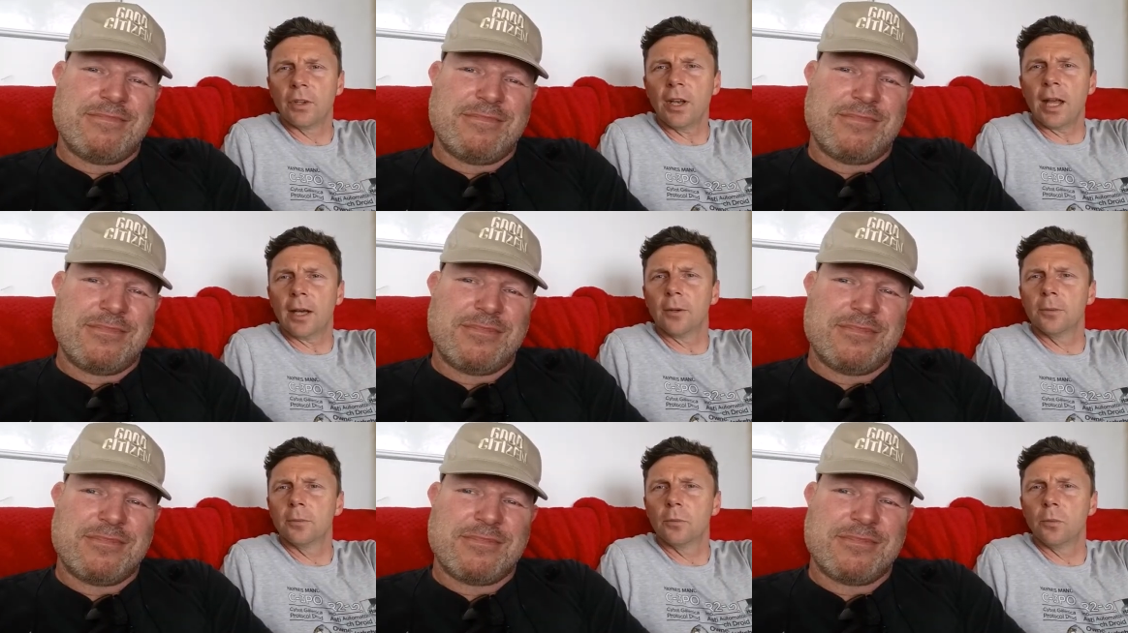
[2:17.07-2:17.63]
Speaker 1: So
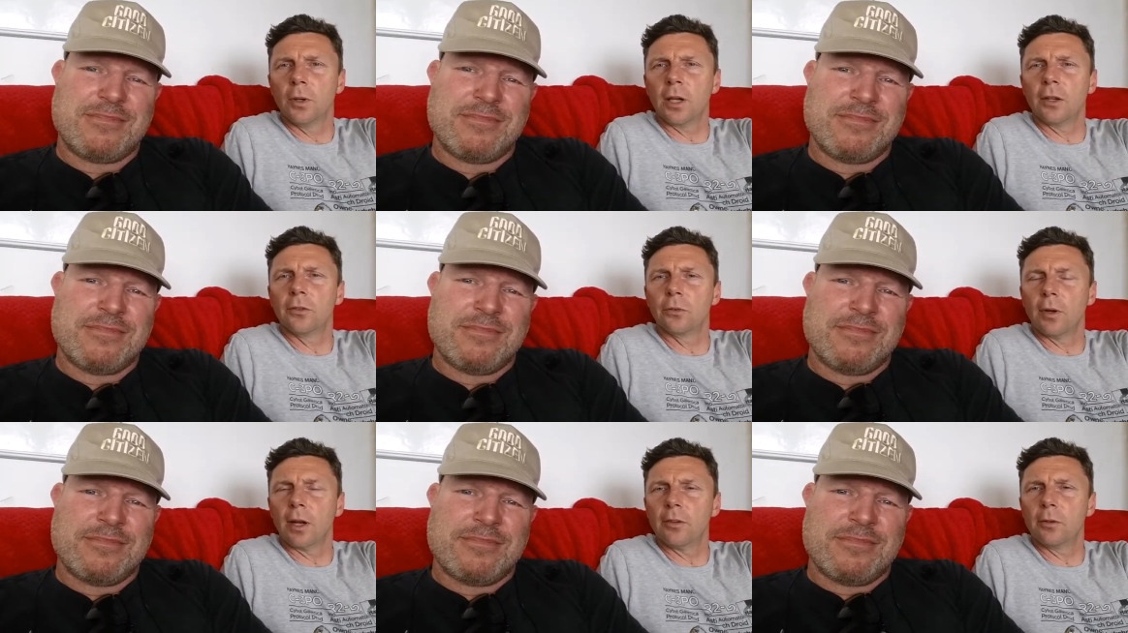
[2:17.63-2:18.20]
now we're
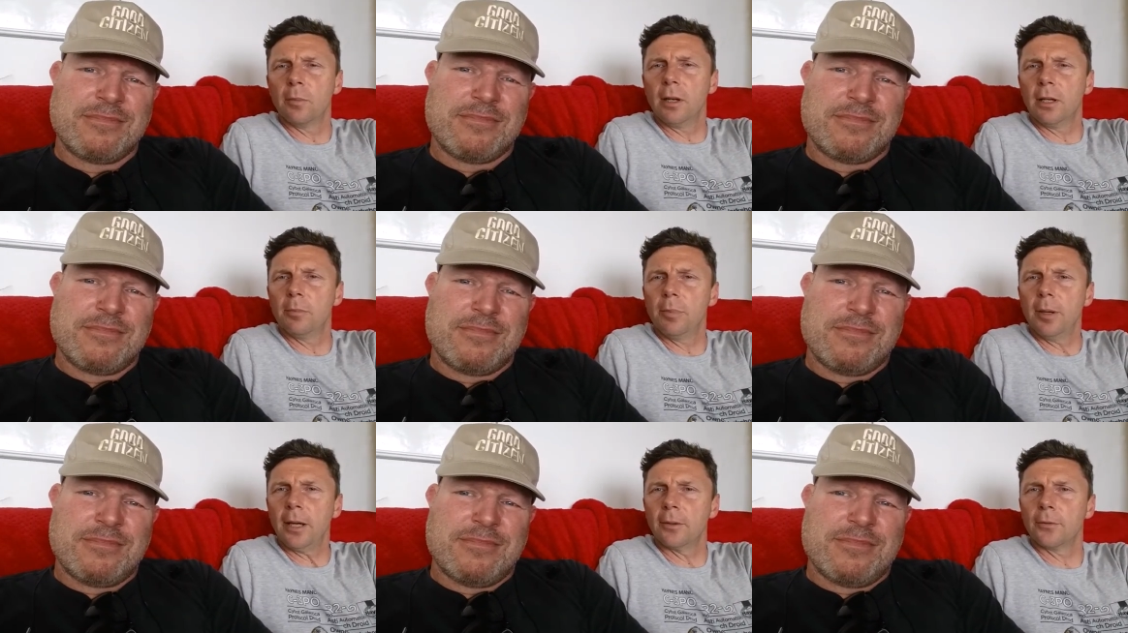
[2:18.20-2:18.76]
going to raise a
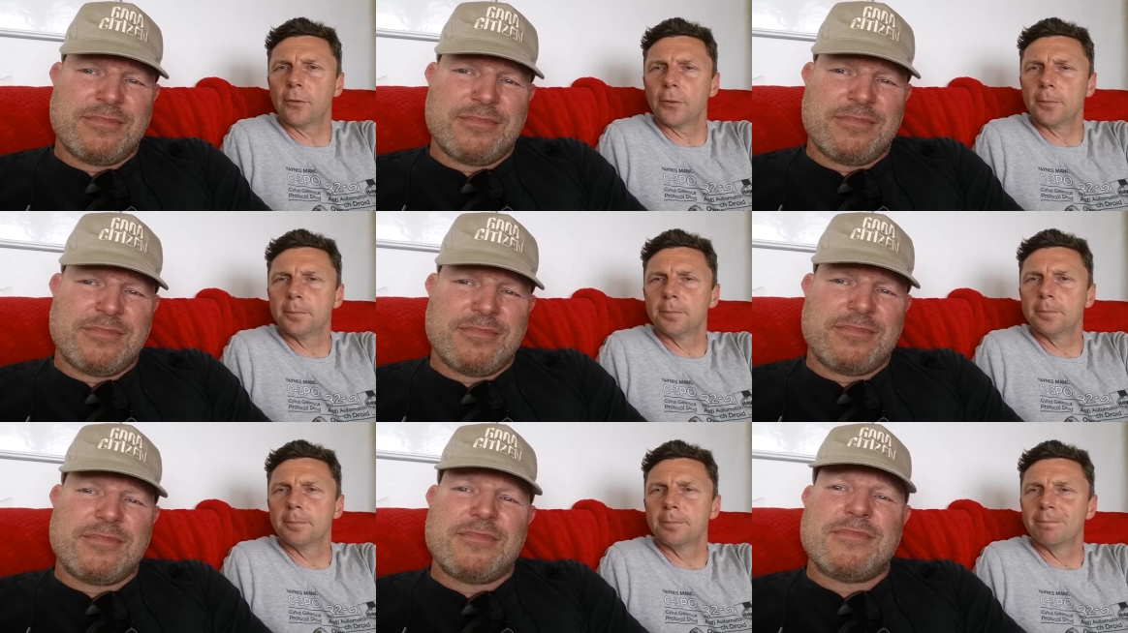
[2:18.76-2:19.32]
million pounds
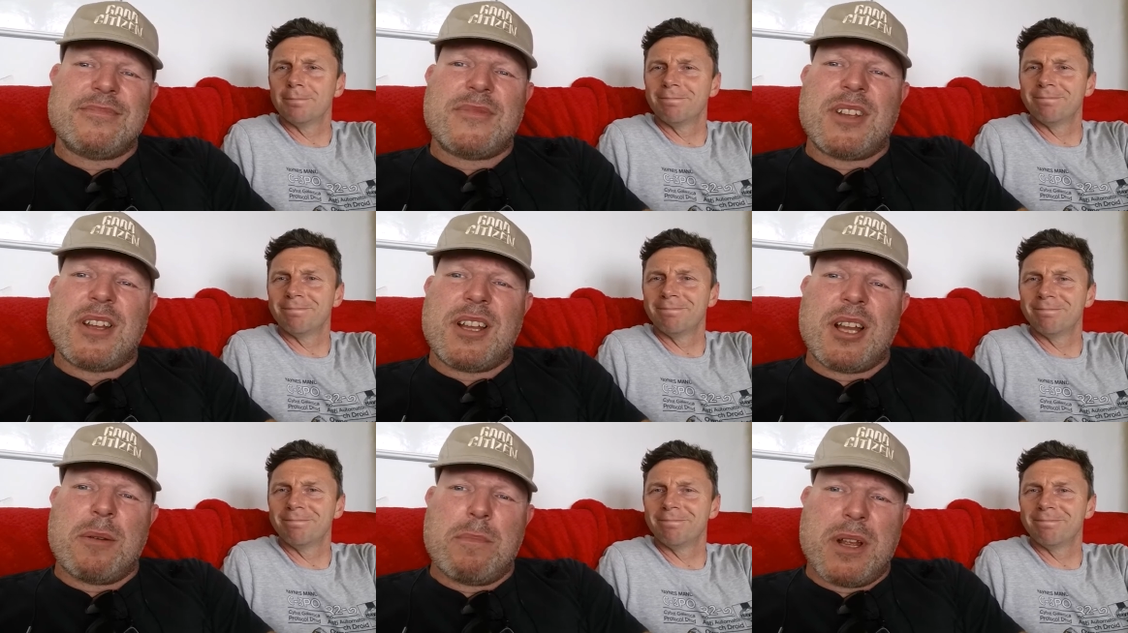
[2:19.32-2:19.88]

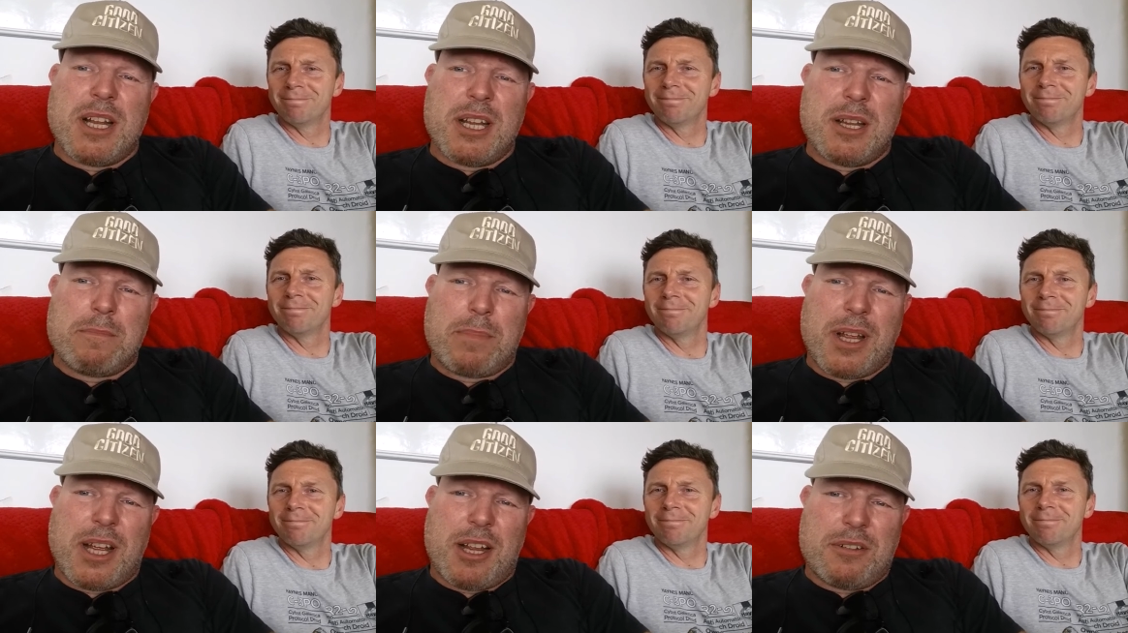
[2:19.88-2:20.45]
Speaker 2: a
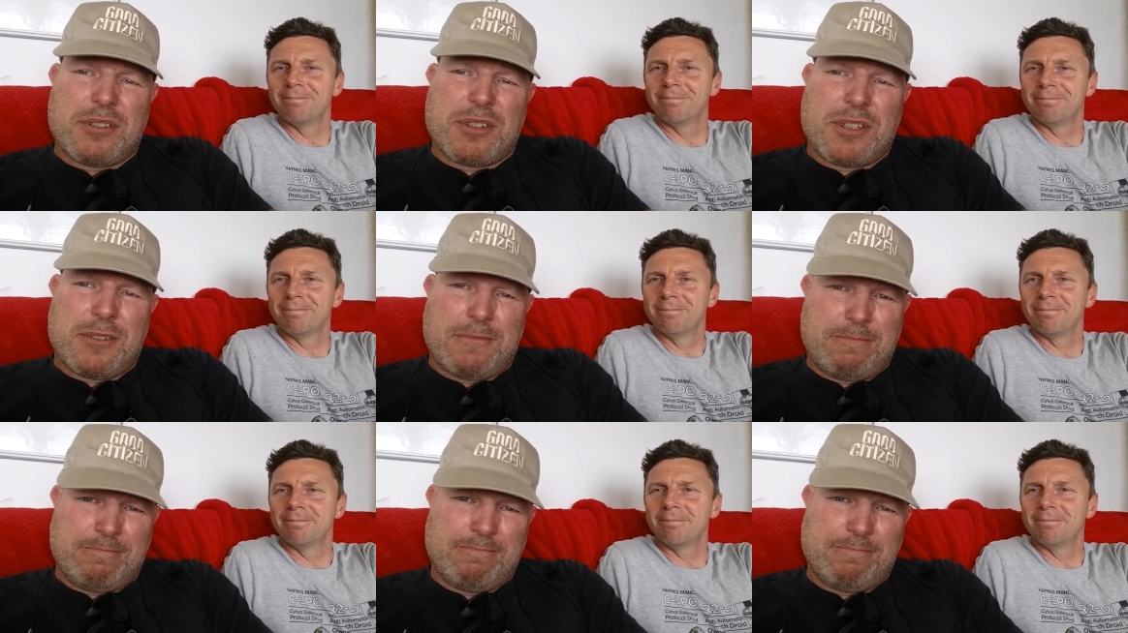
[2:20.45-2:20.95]
million pounds.